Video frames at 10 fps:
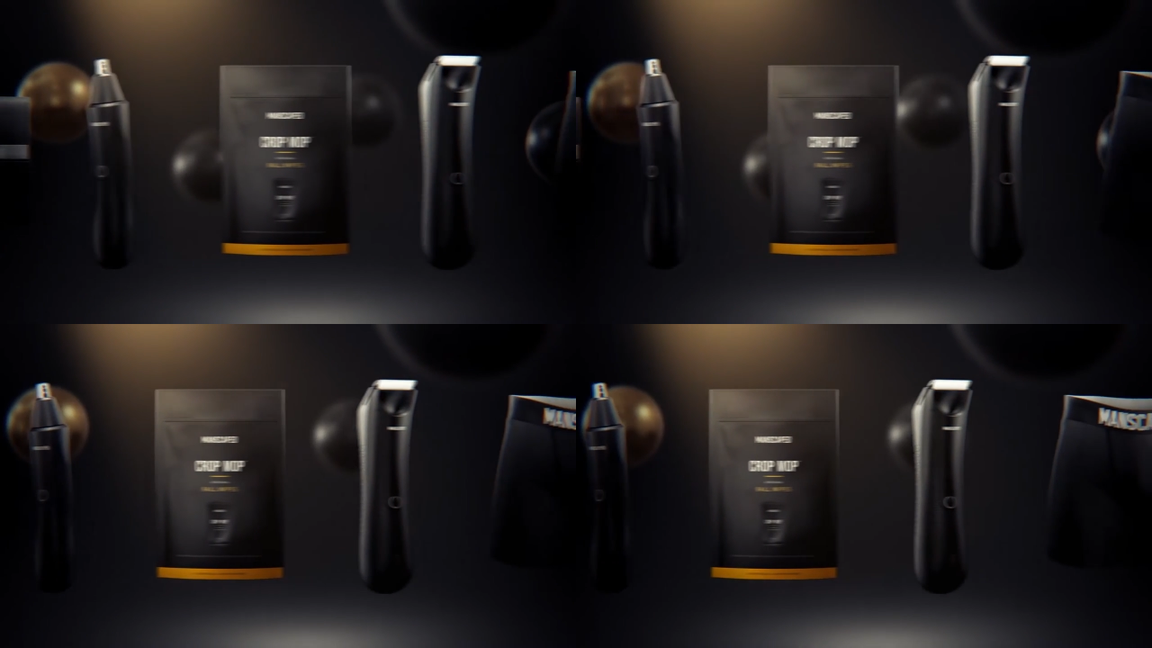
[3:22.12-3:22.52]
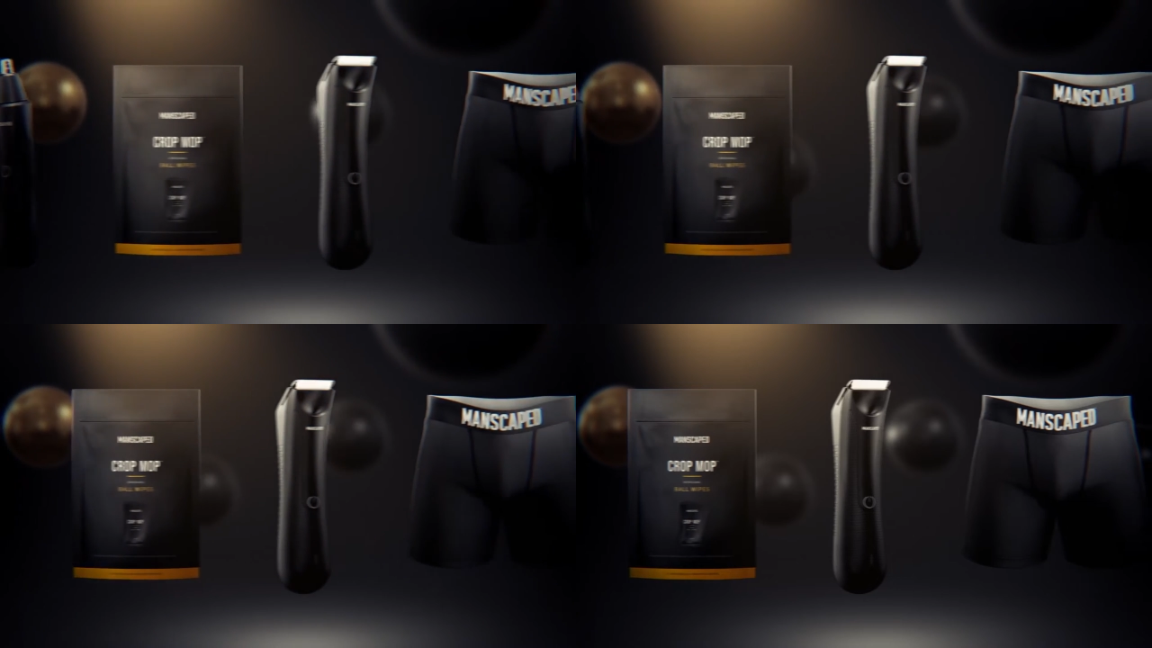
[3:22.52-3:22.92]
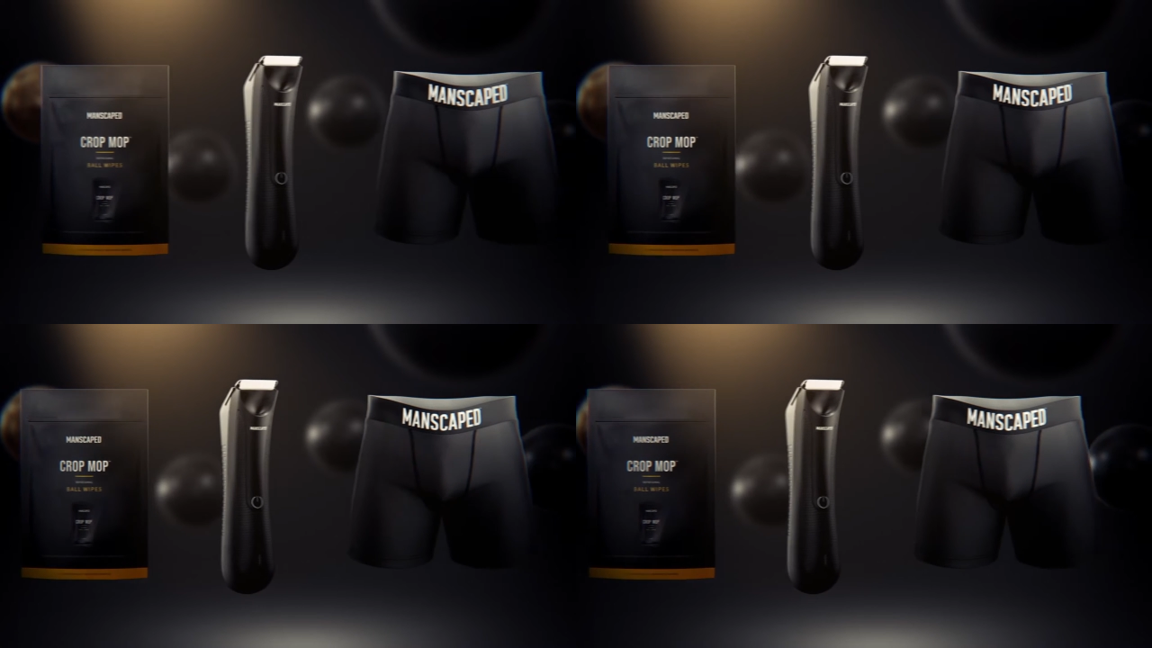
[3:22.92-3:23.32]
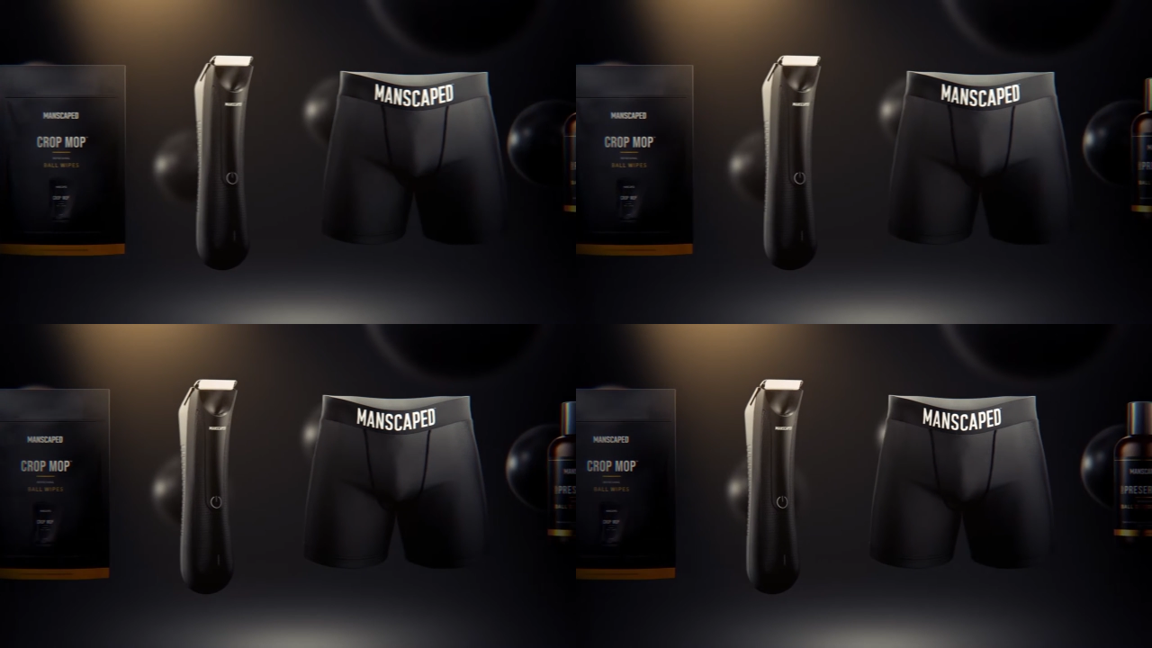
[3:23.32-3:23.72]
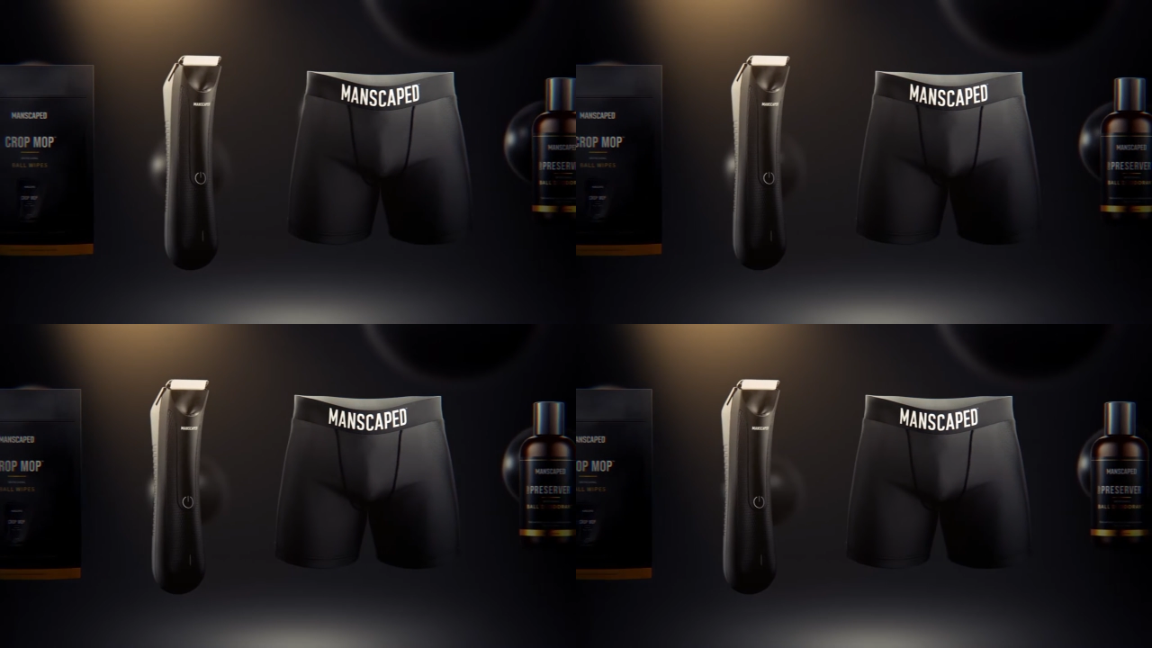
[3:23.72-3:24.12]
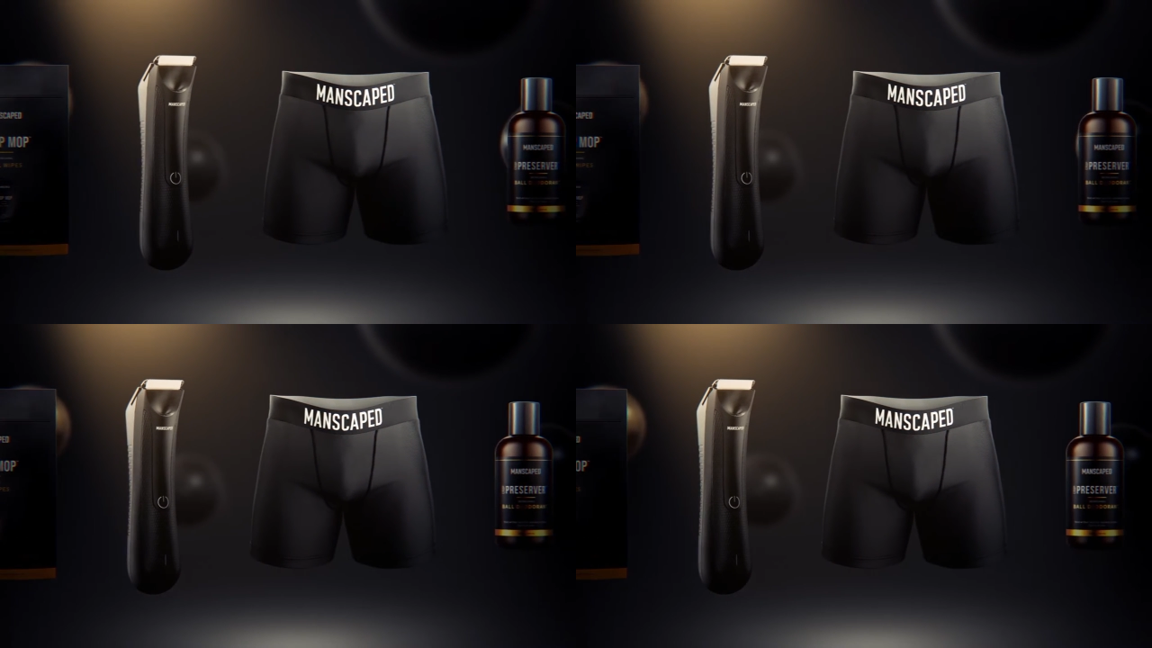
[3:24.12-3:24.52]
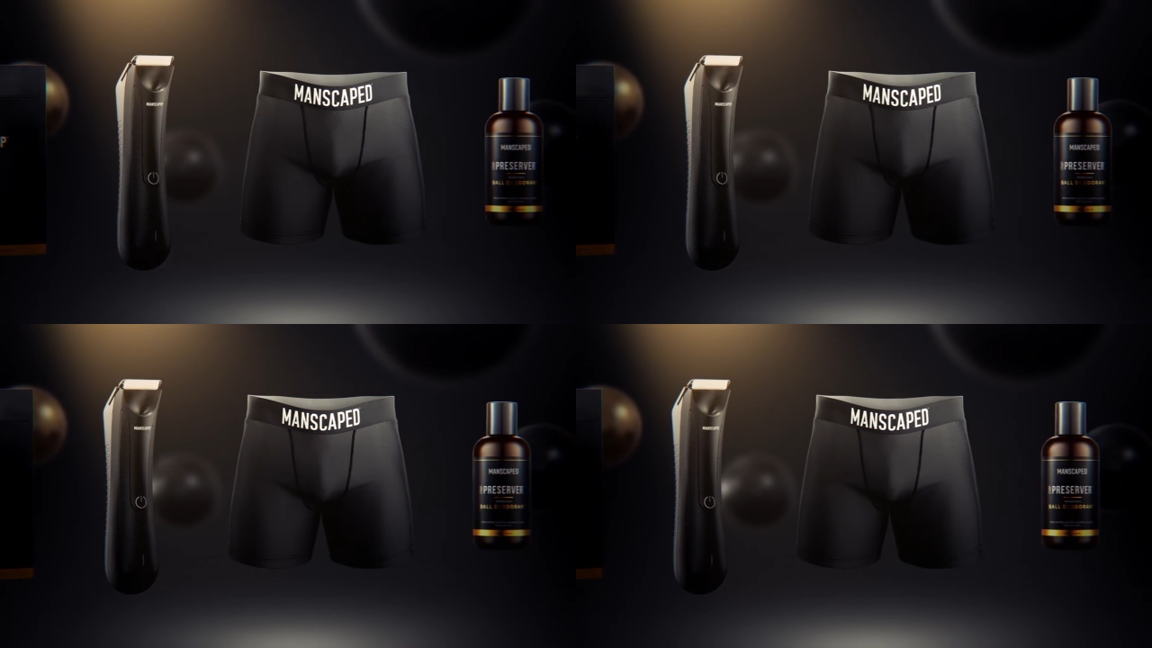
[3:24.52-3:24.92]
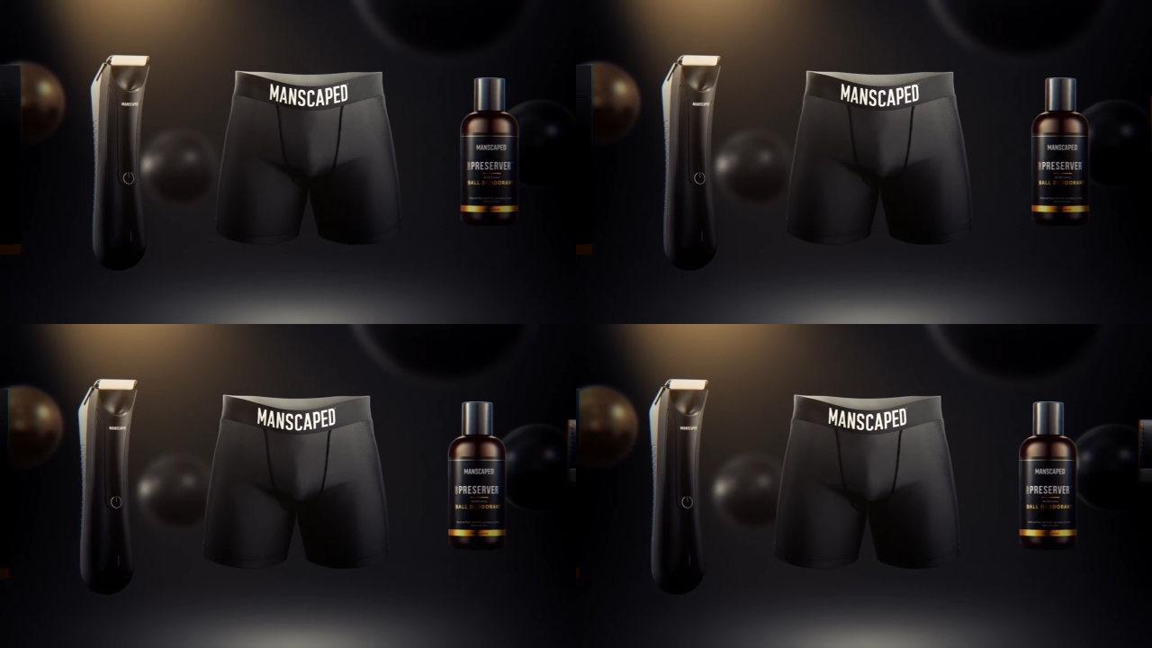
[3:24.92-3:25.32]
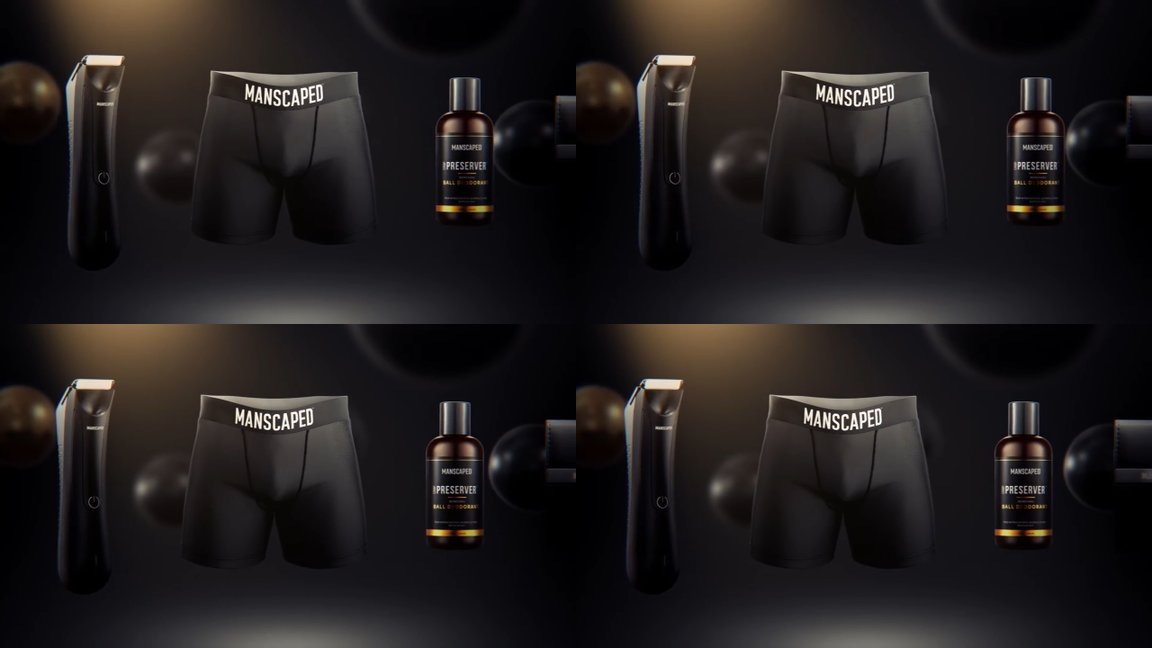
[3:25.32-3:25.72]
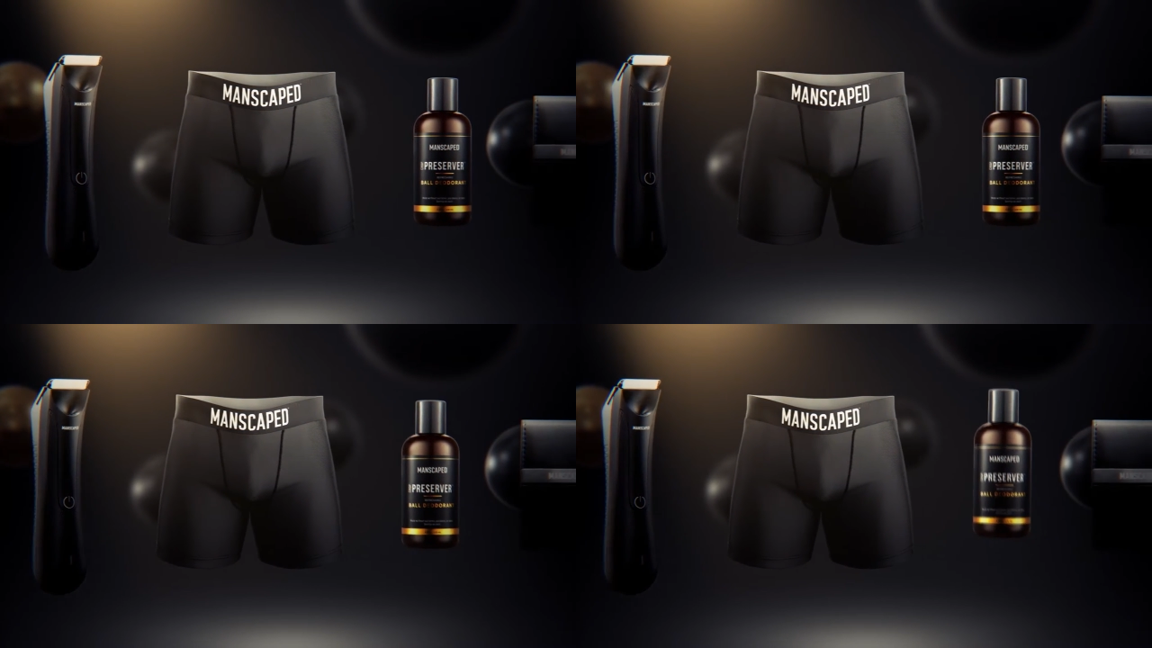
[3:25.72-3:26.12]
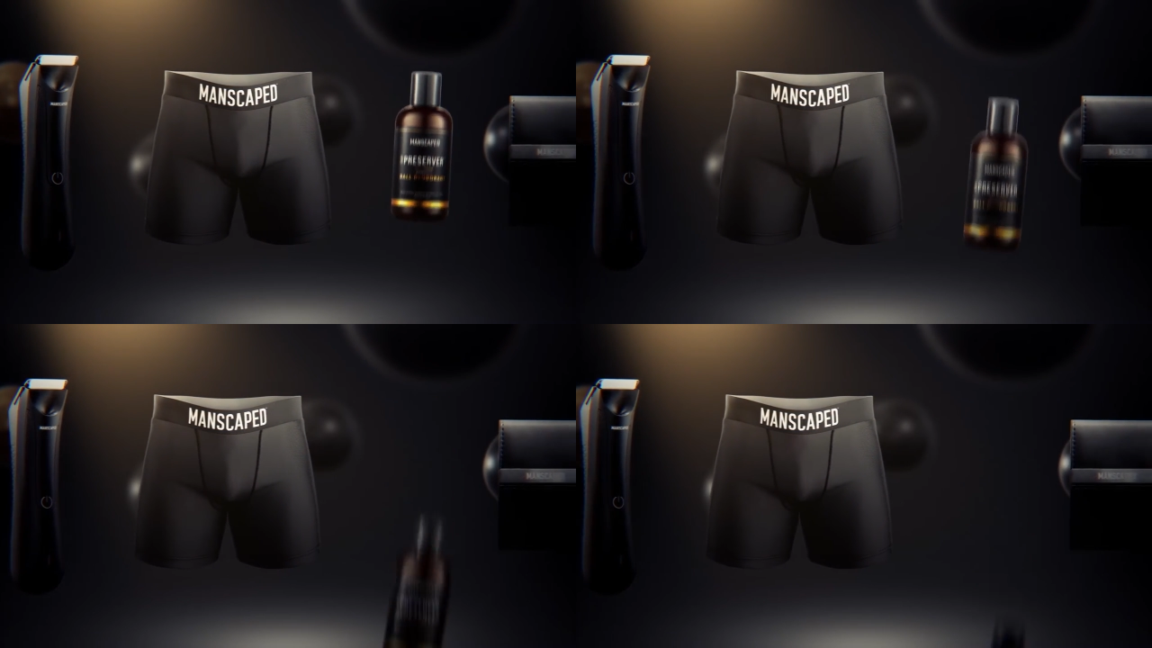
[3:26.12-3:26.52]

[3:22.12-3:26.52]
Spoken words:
[unreadable: no face in view]